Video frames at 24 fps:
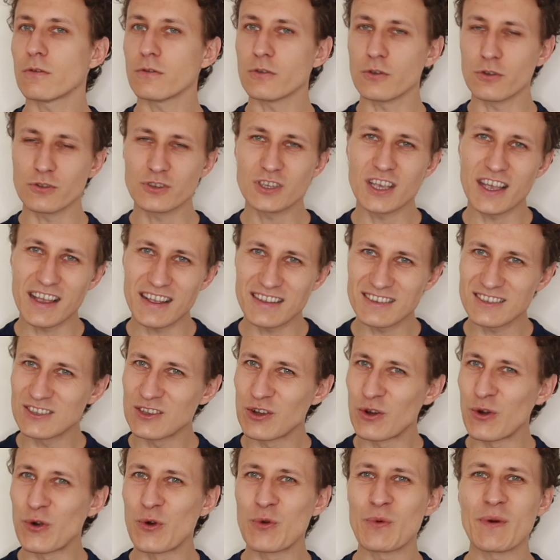your
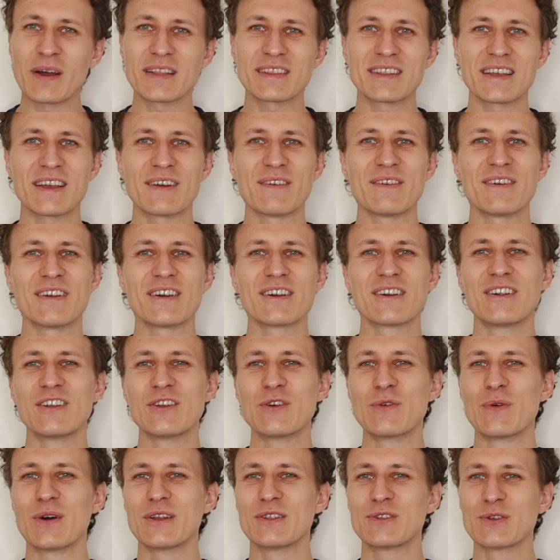jeans, or whatever
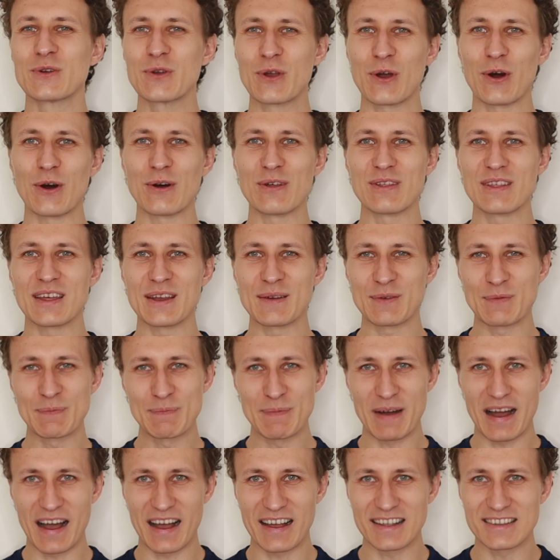you want to call them,
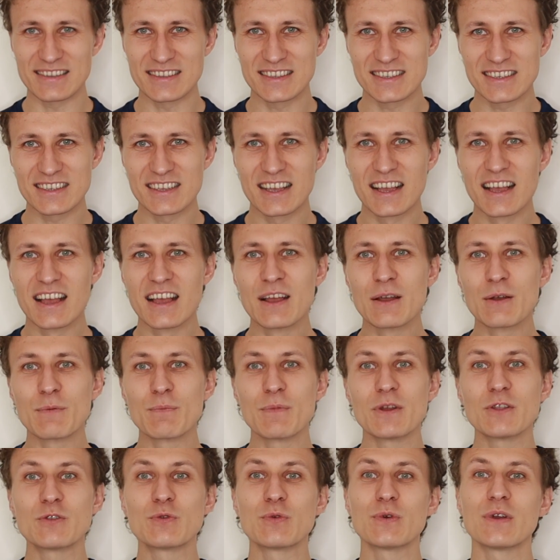pants,
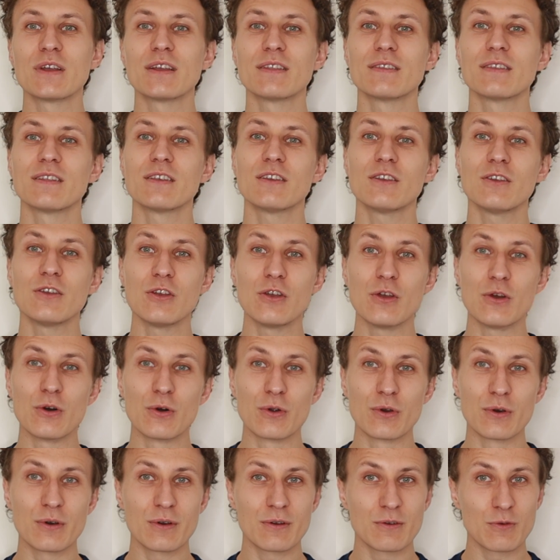between
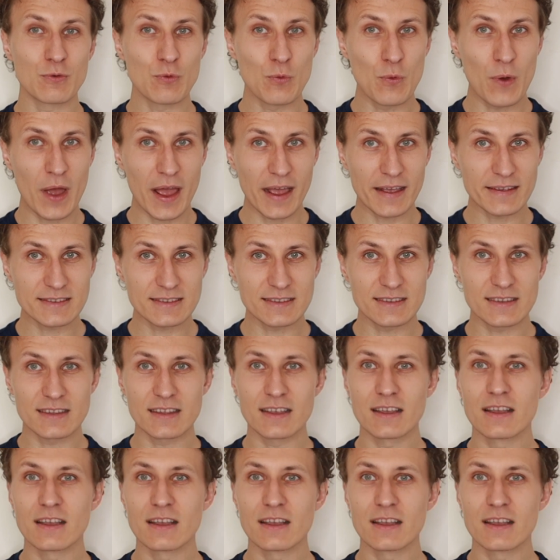your waist,